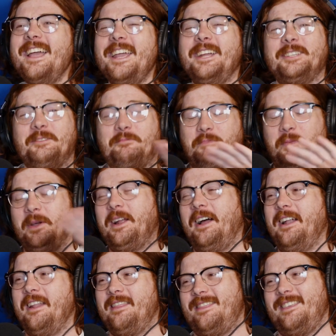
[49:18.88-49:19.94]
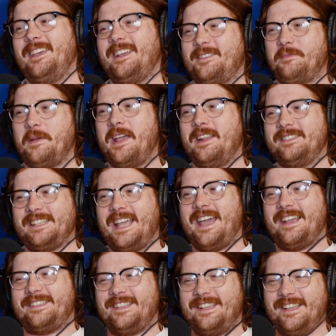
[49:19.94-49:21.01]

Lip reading: just put on a thick Spanish accent.